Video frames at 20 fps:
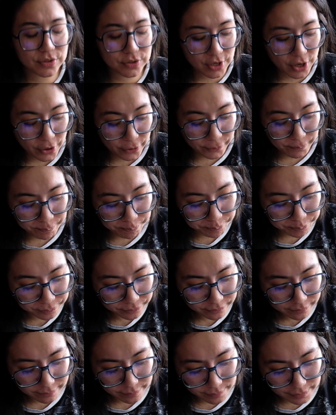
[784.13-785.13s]
So
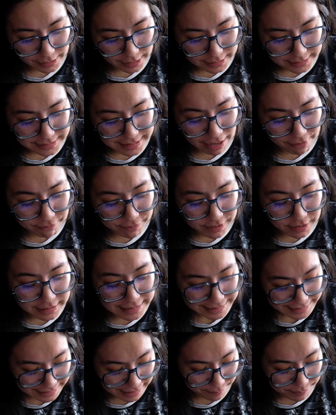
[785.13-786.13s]
definitely
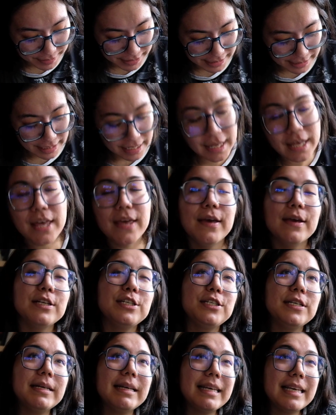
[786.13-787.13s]
something
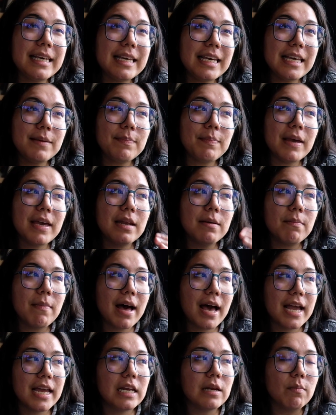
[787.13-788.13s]
to keep in
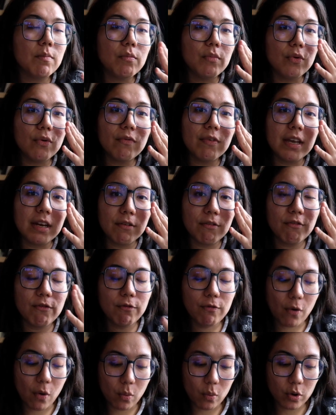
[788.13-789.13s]
mind moving
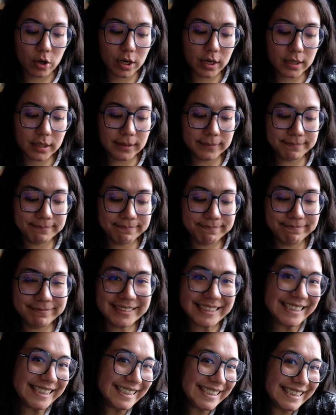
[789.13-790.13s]
forward.
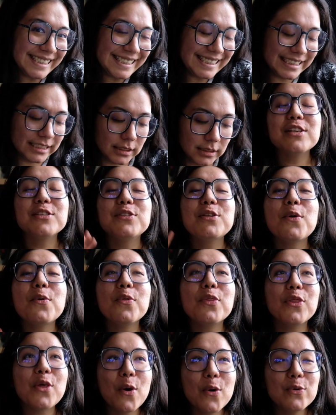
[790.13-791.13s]
So
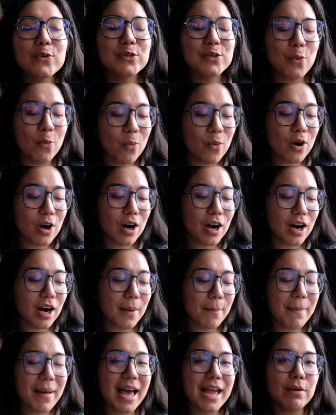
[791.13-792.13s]
those were
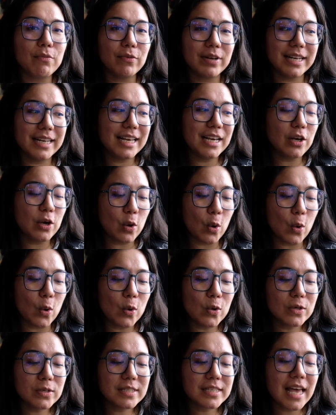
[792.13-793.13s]
my reading
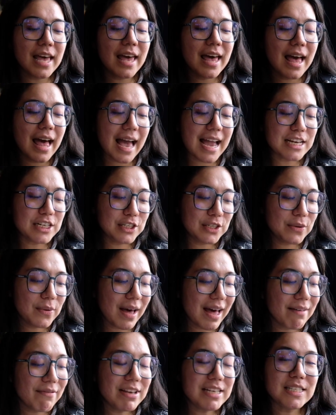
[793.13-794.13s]
goals. I do
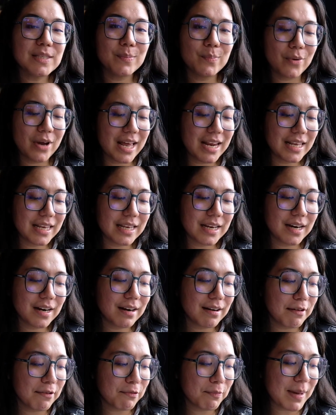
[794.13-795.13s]
have a spread here
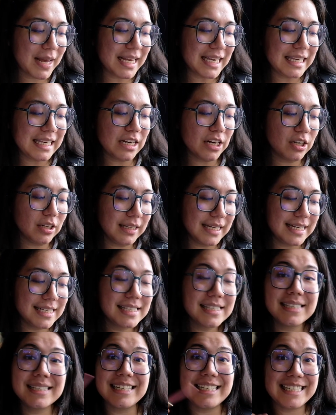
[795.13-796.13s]
of my yearly
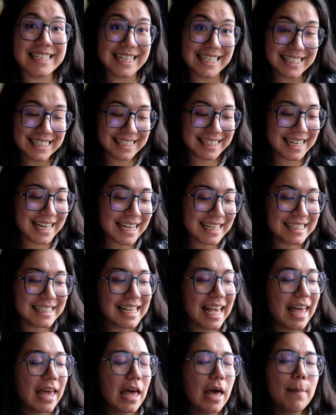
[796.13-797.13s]
statistics,
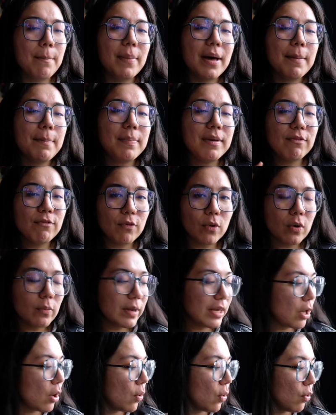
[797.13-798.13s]
but before we
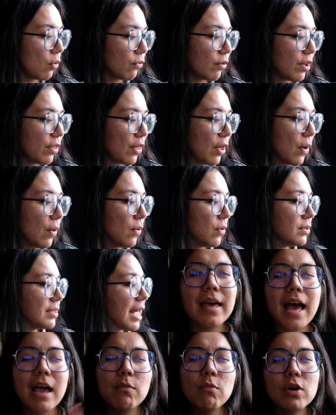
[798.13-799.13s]
go over those,
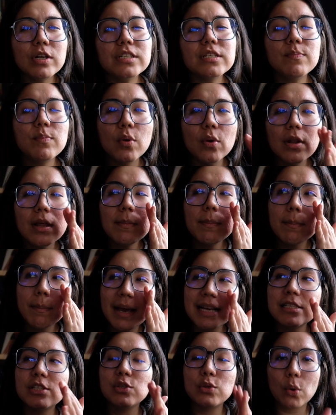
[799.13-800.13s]
I want to pull up my
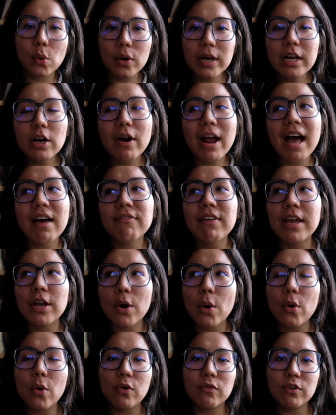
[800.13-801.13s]
Storygraph and
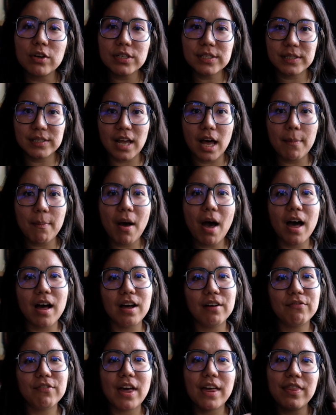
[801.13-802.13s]
go over some
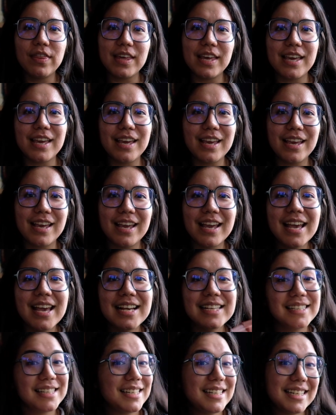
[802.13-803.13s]
of the
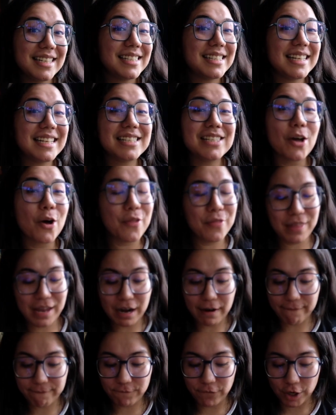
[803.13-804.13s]
statistics on
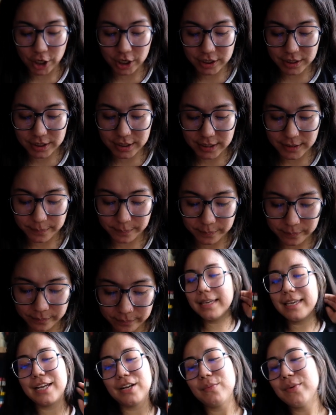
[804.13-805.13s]
there first.
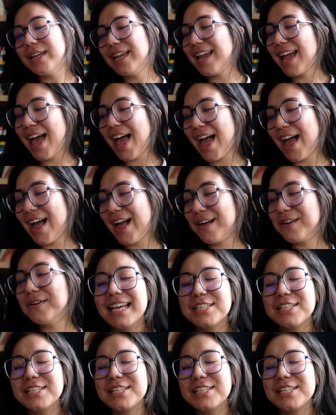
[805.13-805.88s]
Here we go.